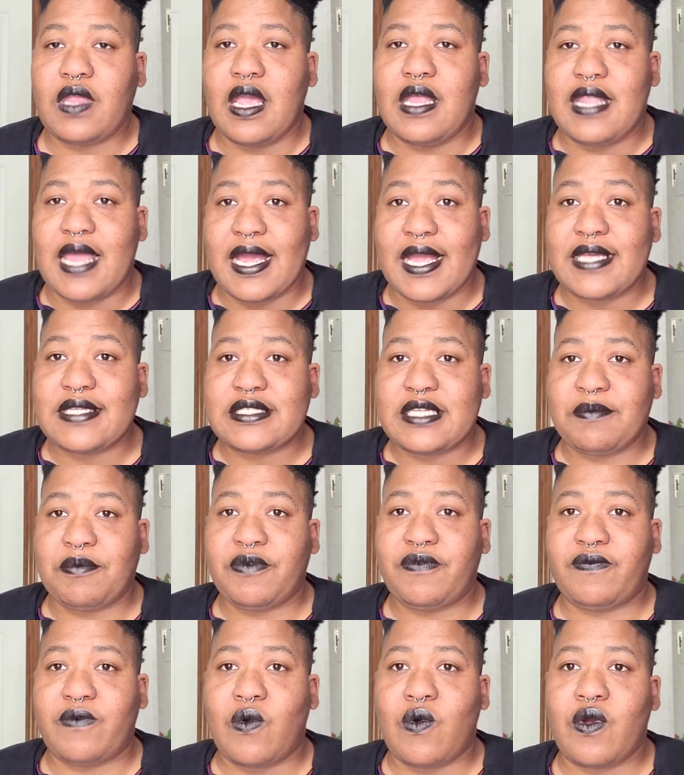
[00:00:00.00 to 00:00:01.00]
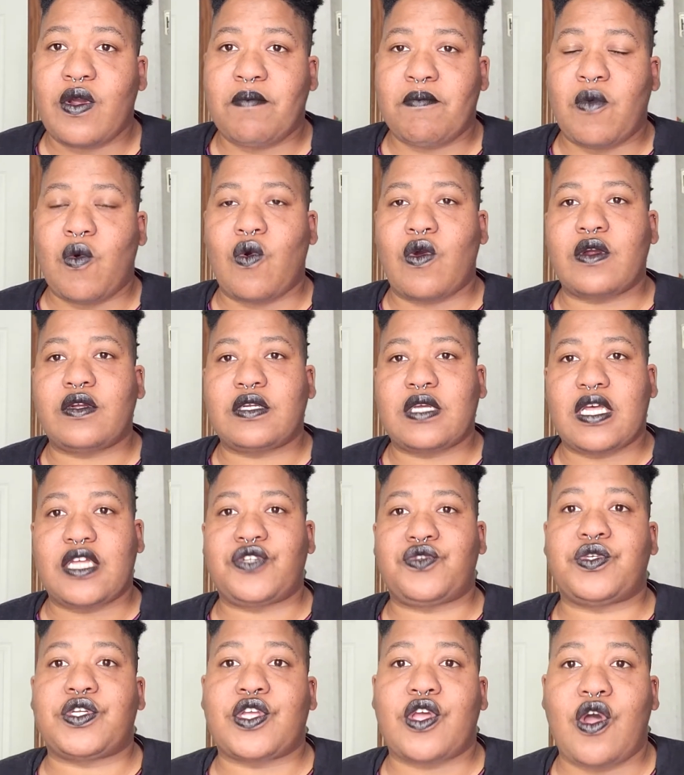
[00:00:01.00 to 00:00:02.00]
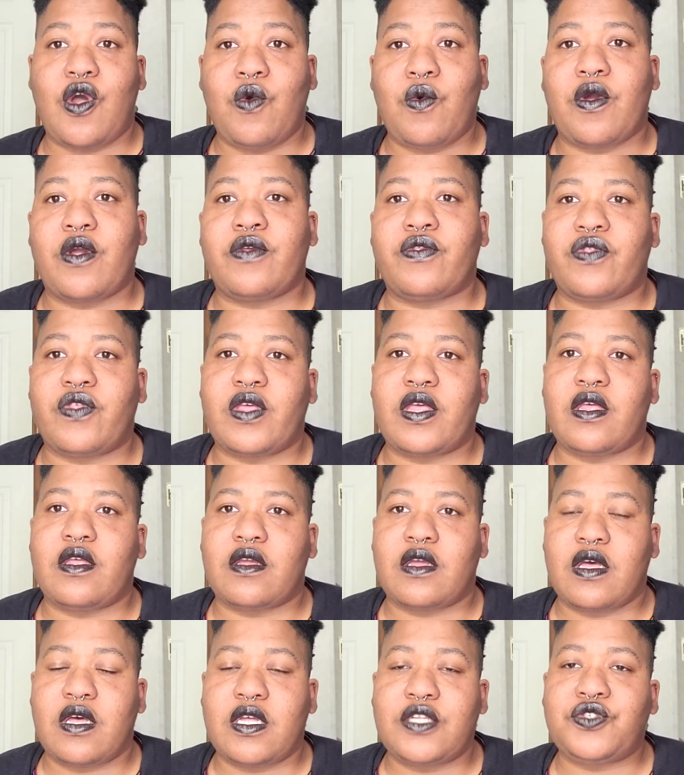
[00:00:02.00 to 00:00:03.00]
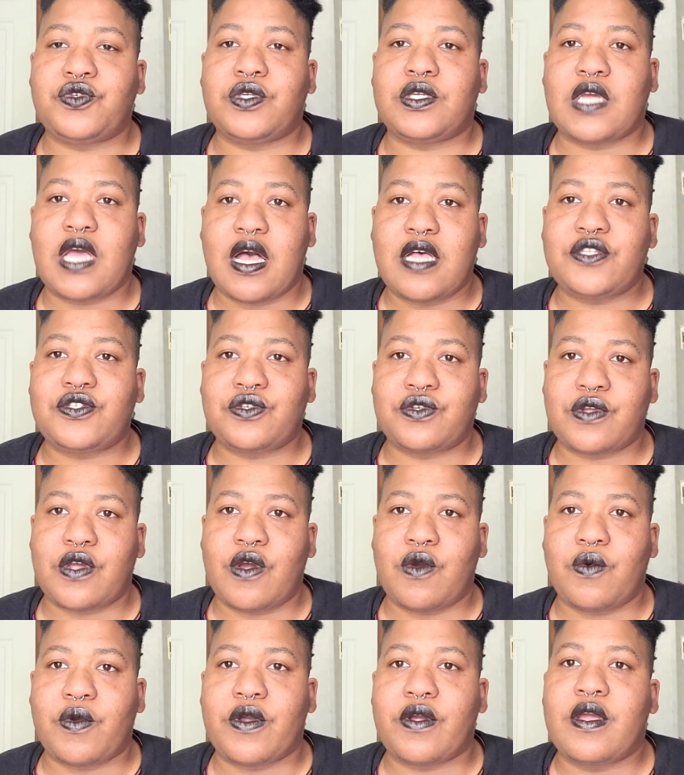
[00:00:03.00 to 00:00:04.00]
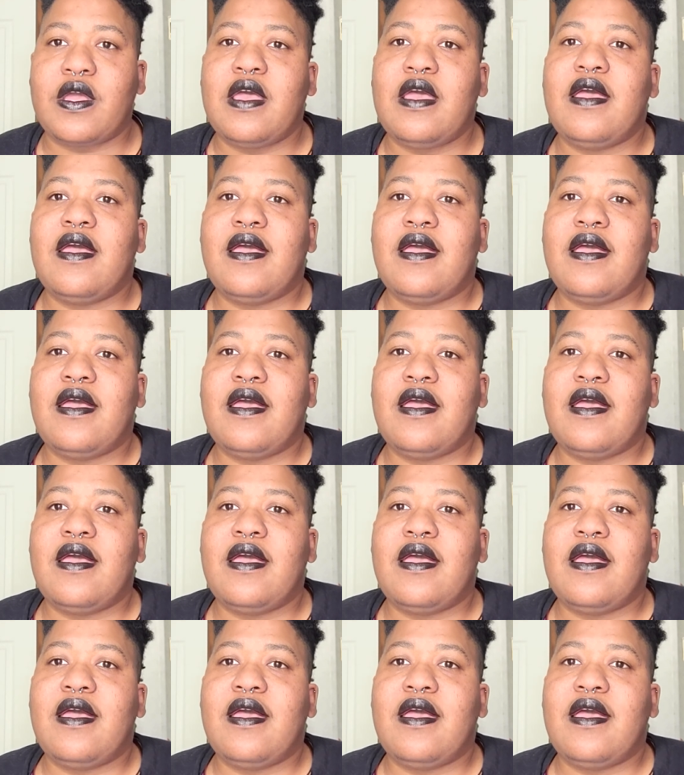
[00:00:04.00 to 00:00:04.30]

Like I said before, more country goer, the country concert goer,